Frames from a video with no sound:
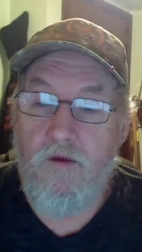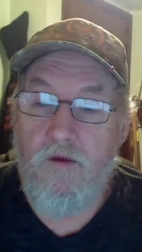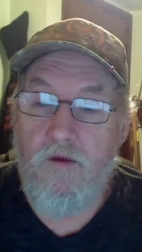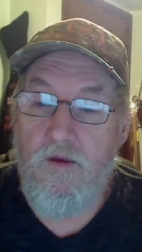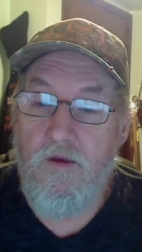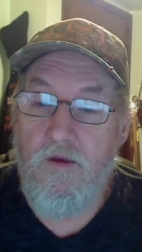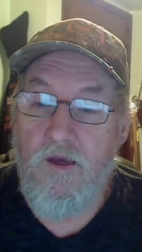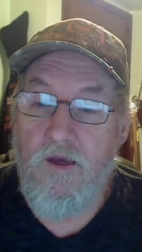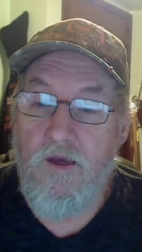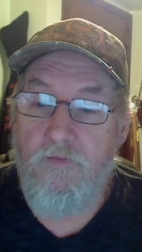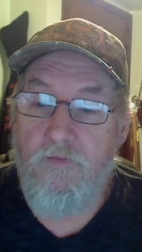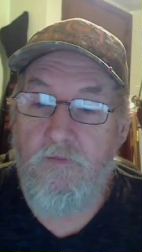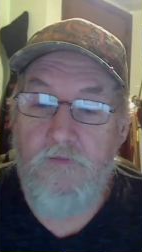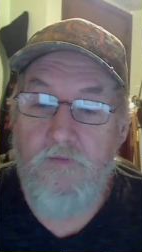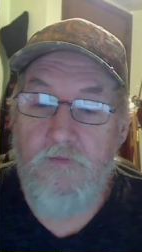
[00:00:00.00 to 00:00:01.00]
he had a
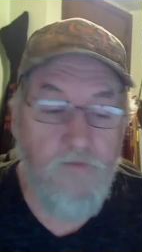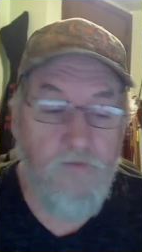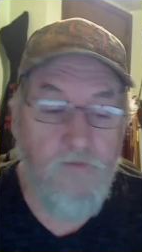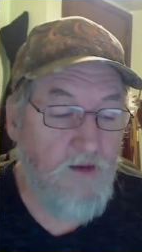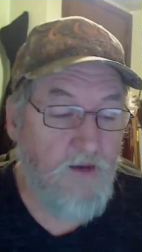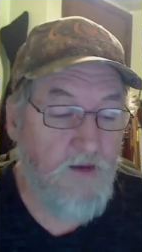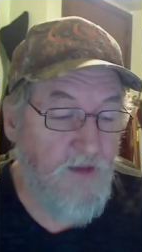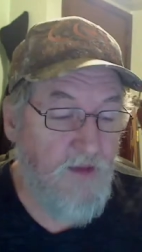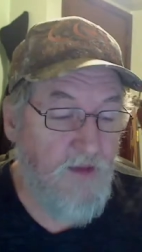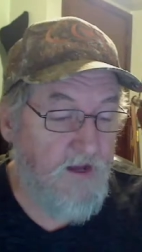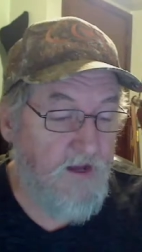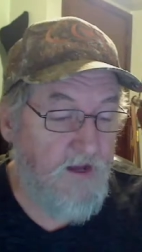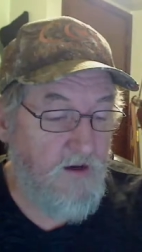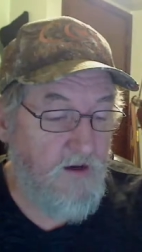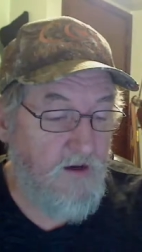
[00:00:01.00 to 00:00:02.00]
he had bad
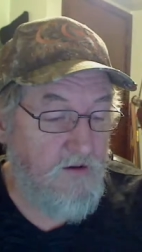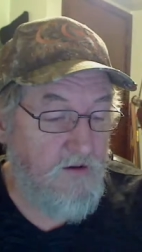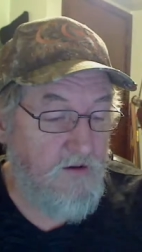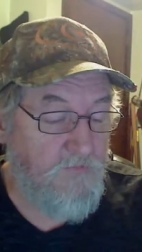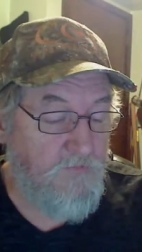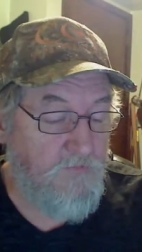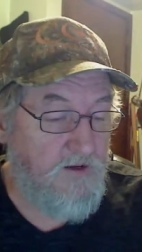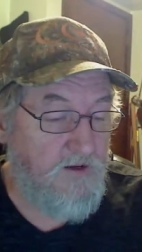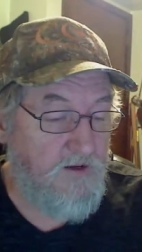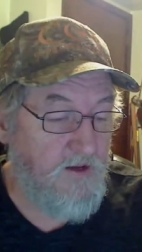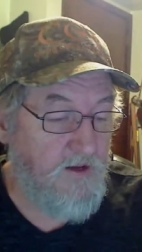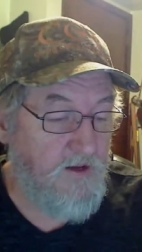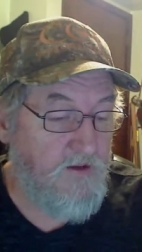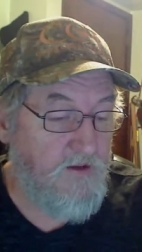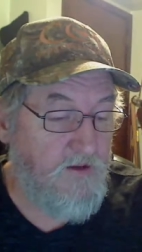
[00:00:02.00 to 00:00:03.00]

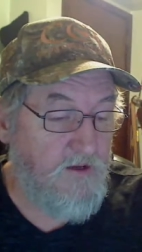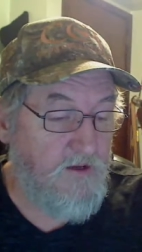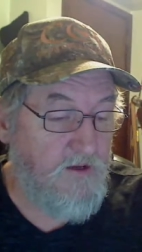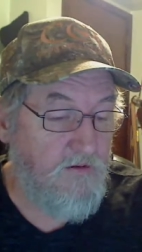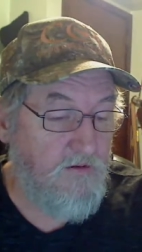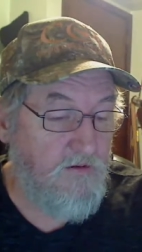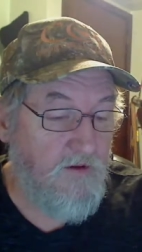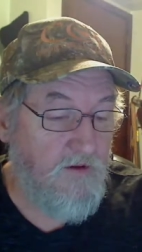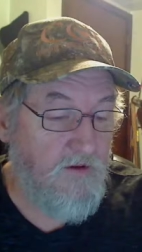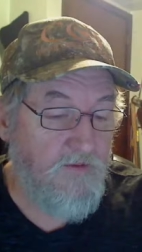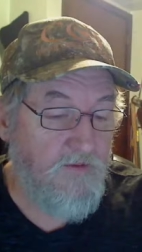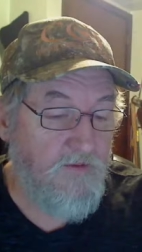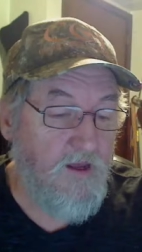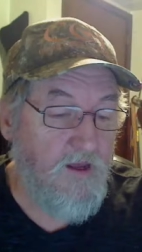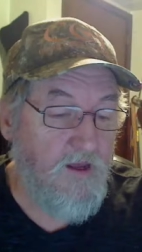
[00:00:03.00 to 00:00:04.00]
PTSD and
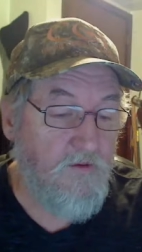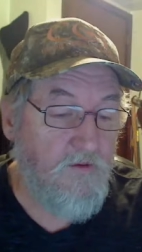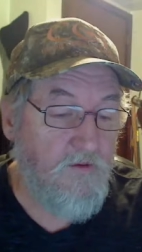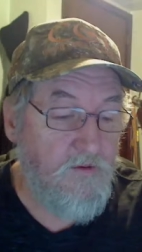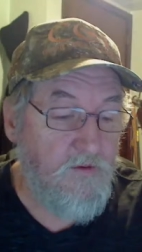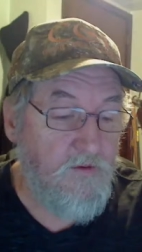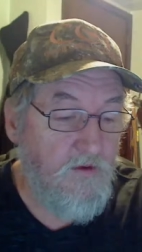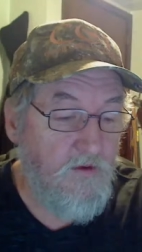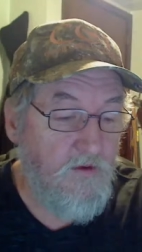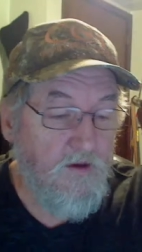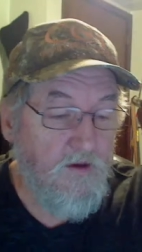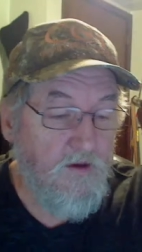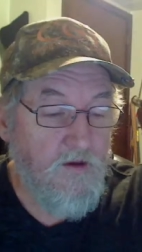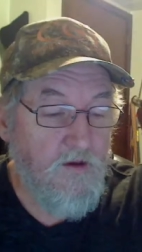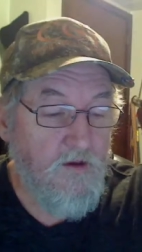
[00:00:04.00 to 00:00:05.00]
everything else, and
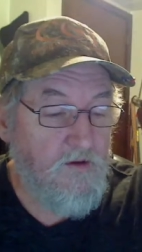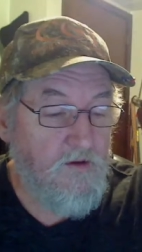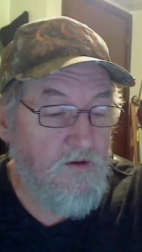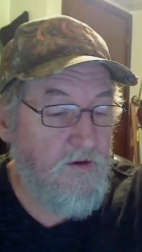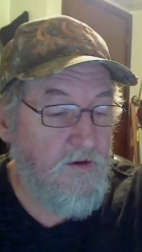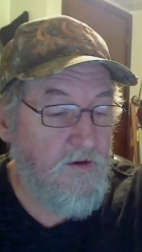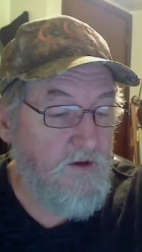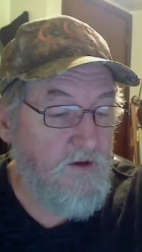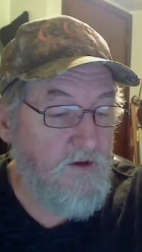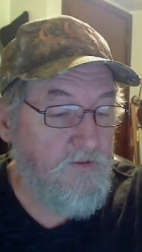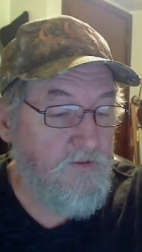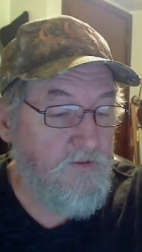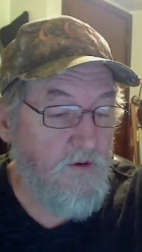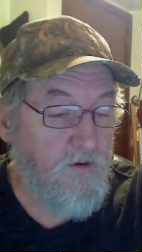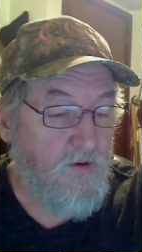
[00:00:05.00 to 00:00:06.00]
so he
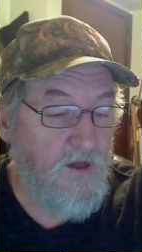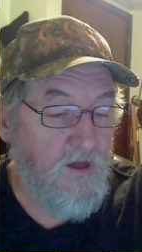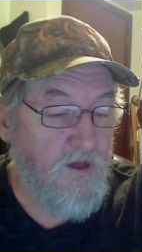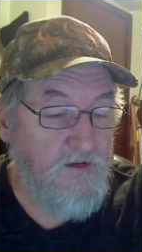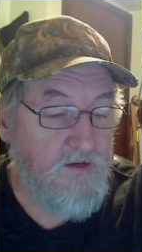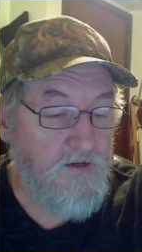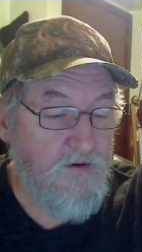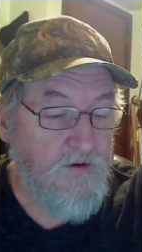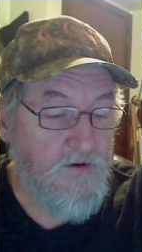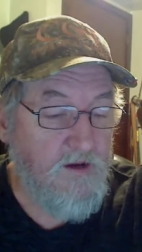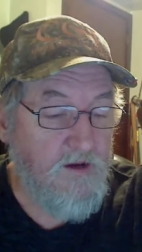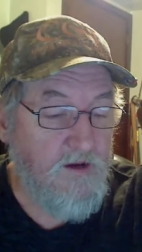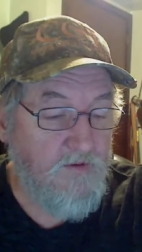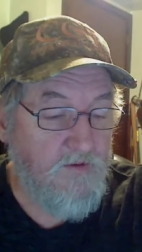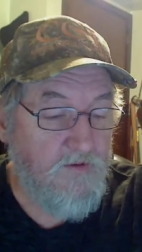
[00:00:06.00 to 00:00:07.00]
smoked Lucky
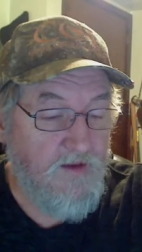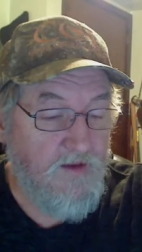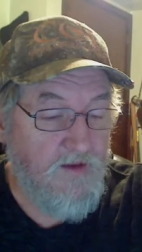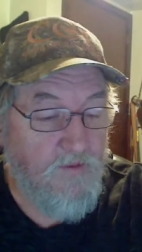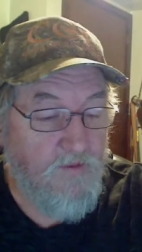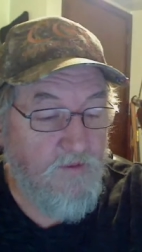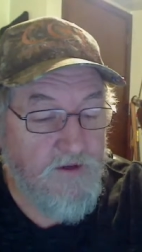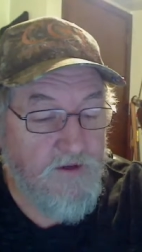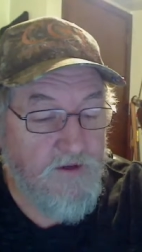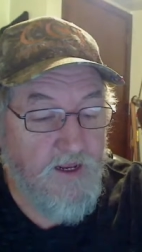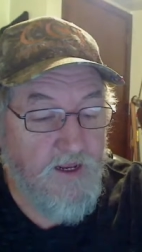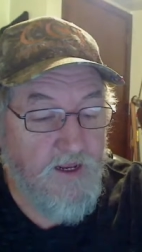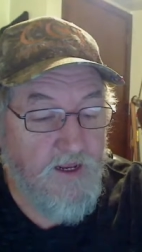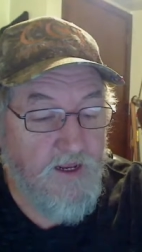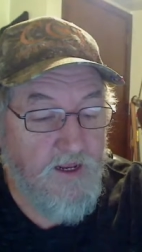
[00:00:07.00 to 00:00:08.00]
Strikes because that's what they
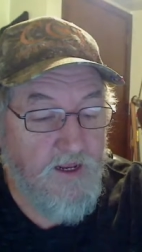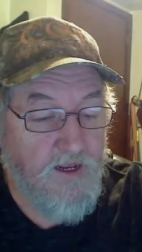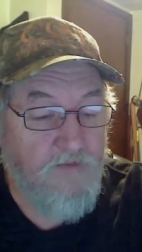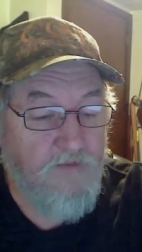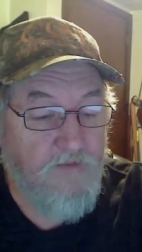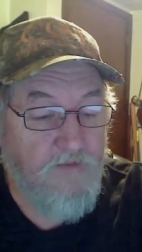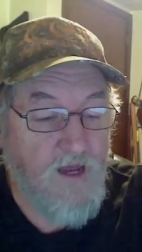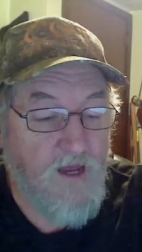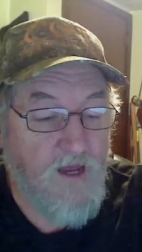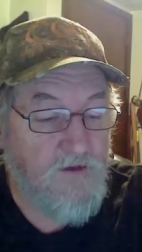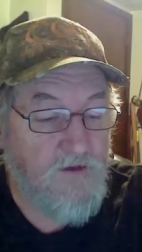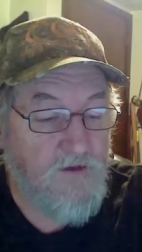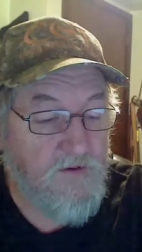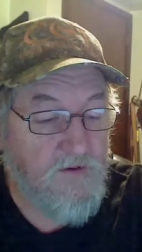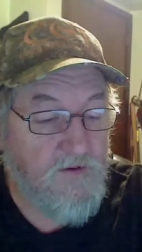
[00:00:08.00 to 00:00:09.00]
gave him in the
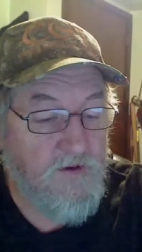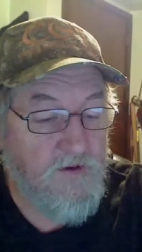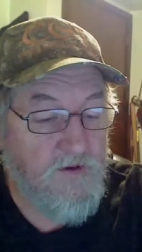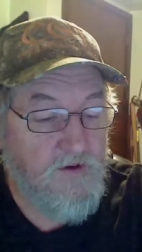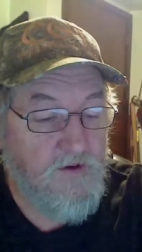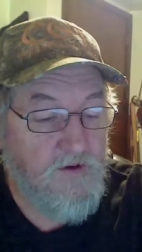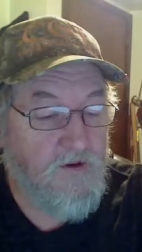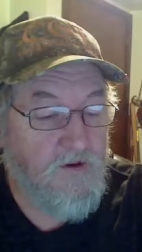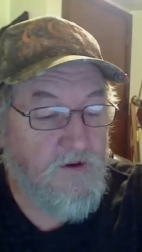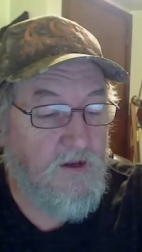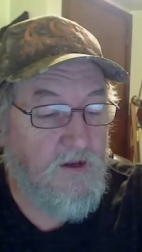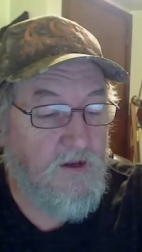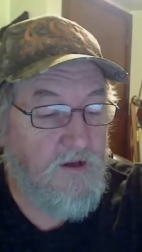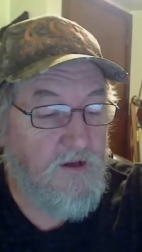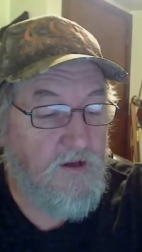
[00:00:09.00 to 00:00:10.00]
rations,
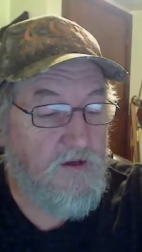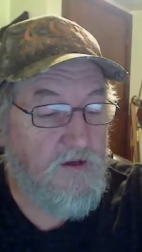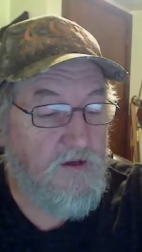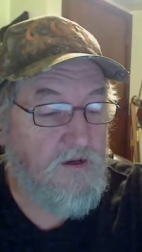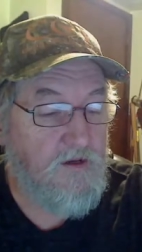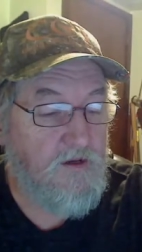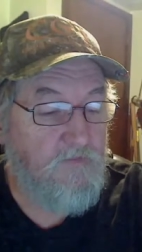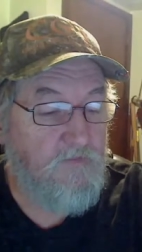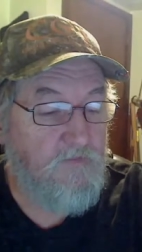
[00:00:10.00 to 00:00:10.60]
and